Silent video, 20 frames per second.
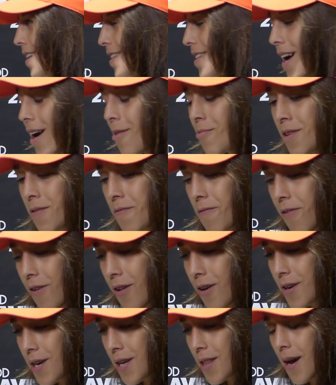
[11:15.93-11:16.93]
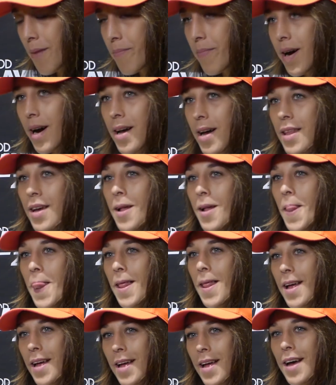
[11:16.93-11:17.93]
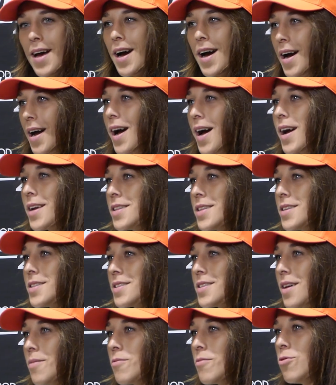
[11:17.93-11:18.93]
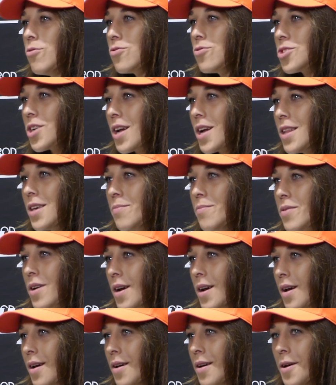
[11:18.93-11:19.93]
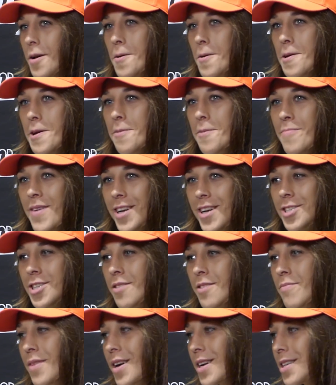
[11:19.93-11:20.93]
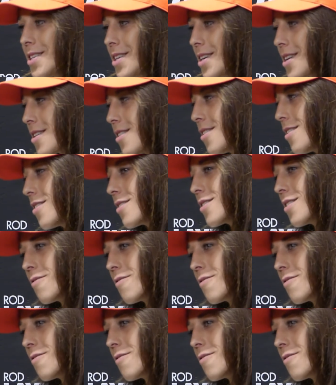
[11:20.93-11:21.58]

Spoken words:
down in Florida, but I did some lucha libre match in Mexico.